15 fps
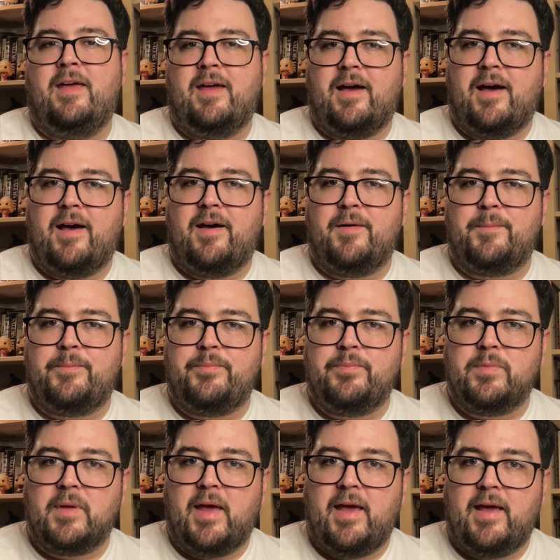
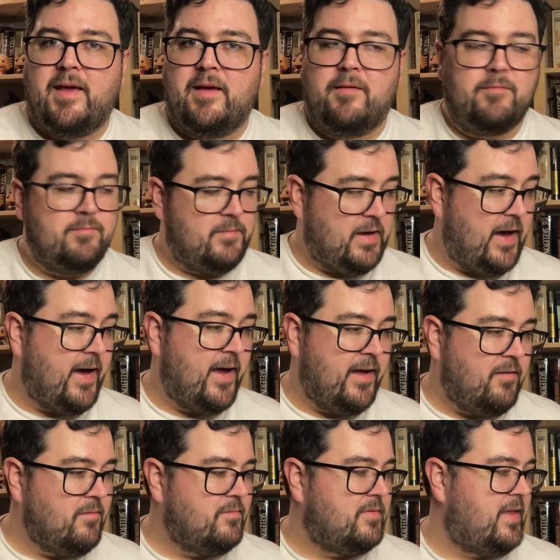a guy
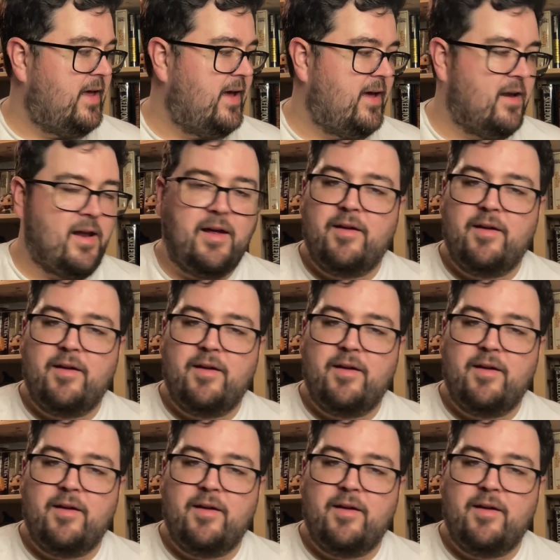that